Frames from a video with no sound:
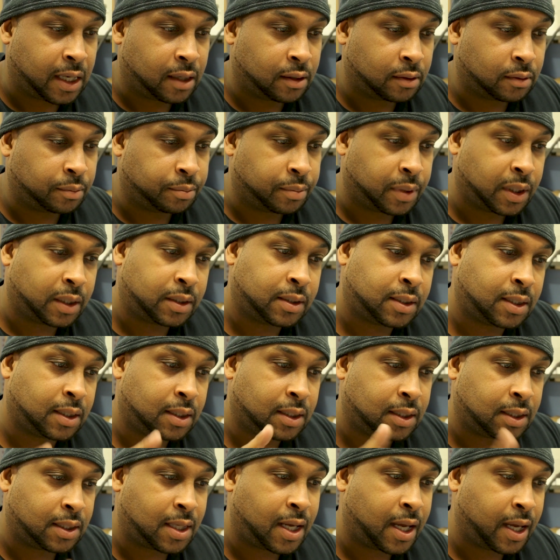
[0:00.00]
out, but
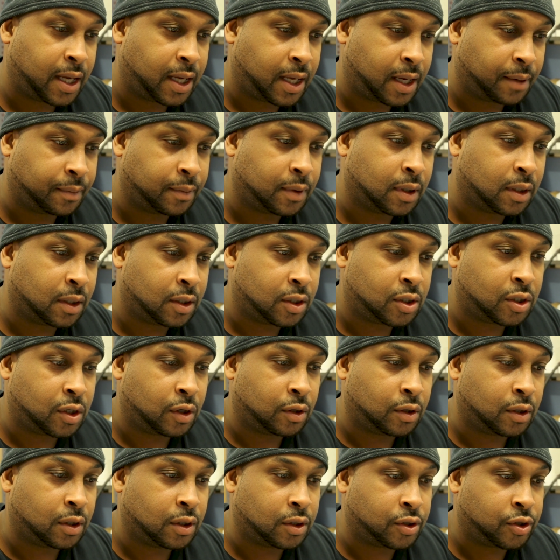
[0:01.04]
today I'm going to show
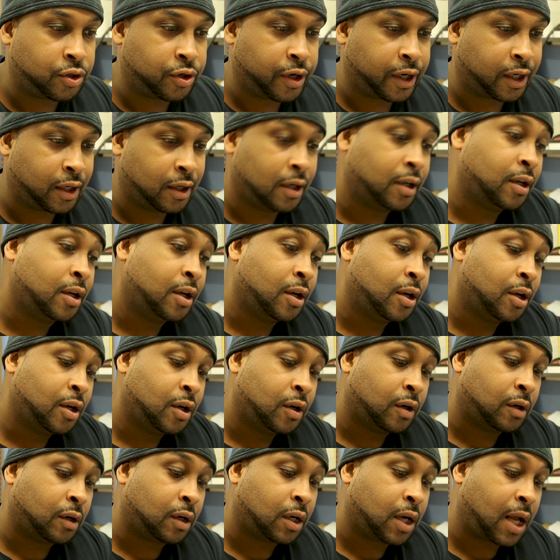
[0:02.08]
you the trick
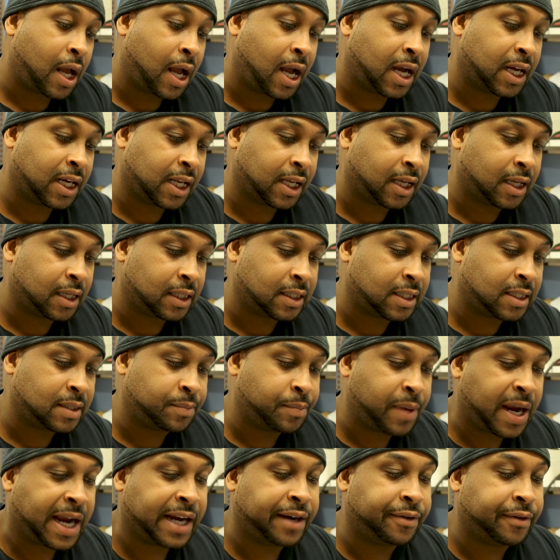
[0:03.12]
on how to get this
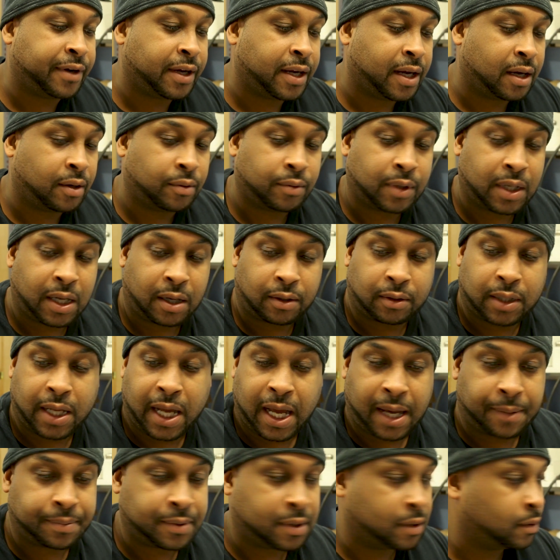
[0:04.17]
battery out without
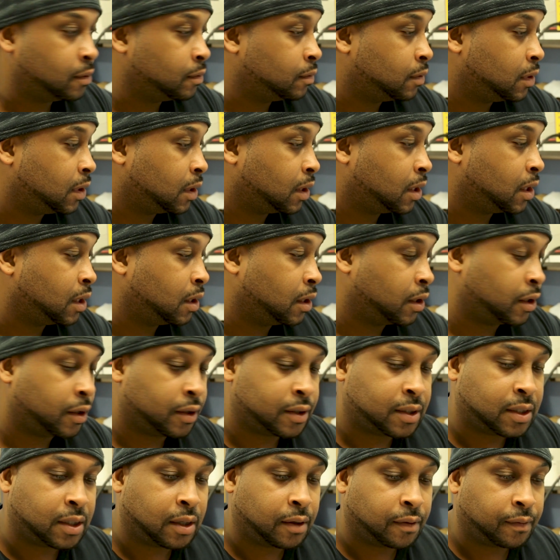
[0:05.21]
absolutely killing
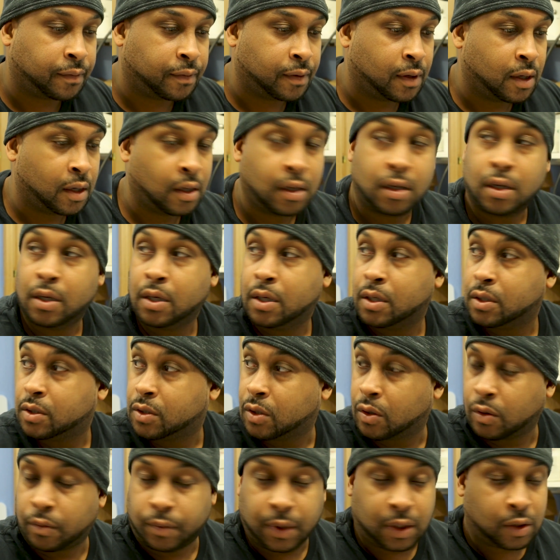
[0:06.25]
yourself.
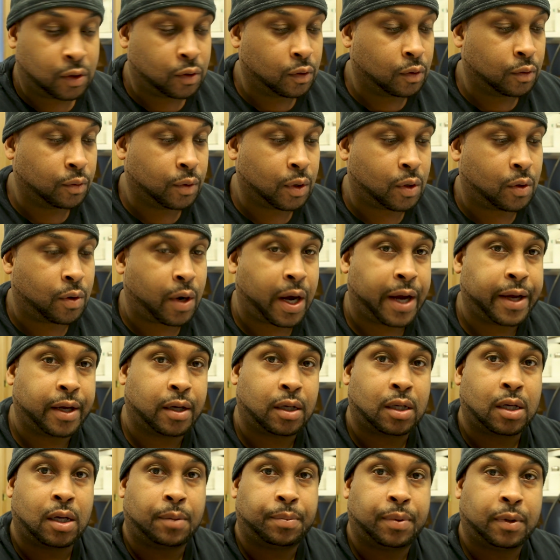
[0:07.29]
So we do
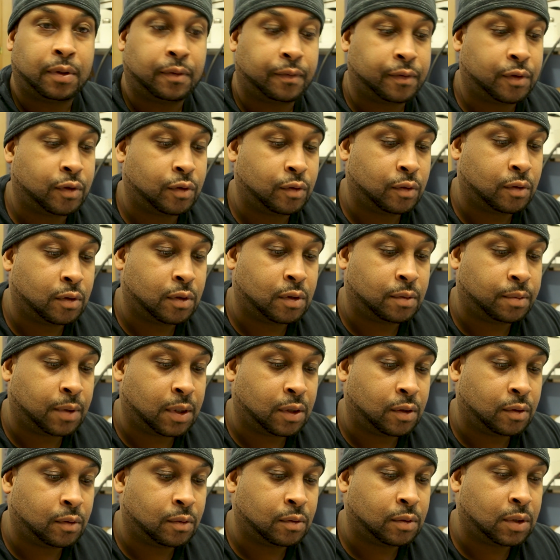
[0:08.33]
require a couple of tools.
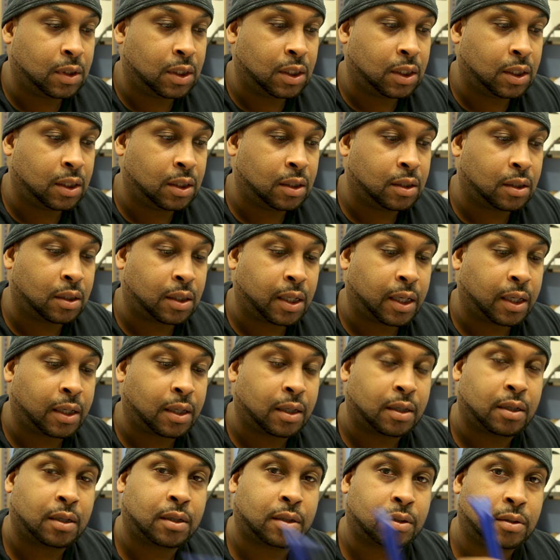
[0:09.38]
We do need like
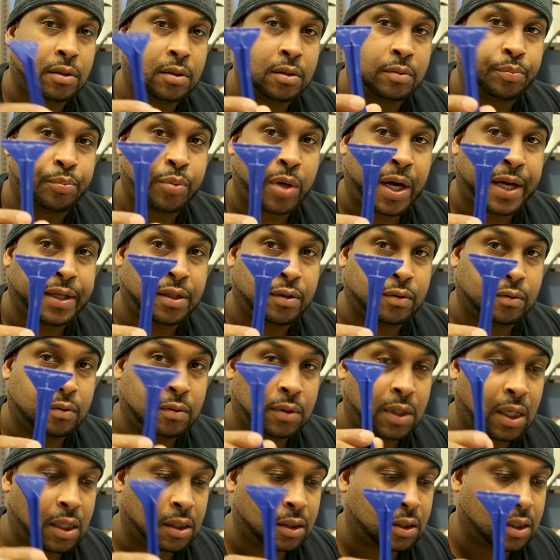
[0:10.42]
a pry
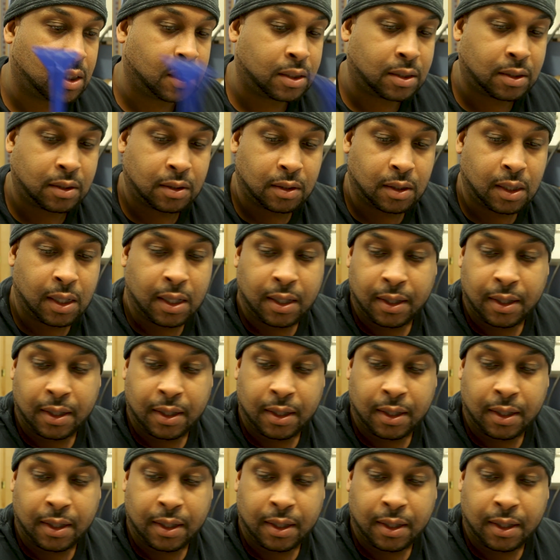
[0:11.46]
tool like this,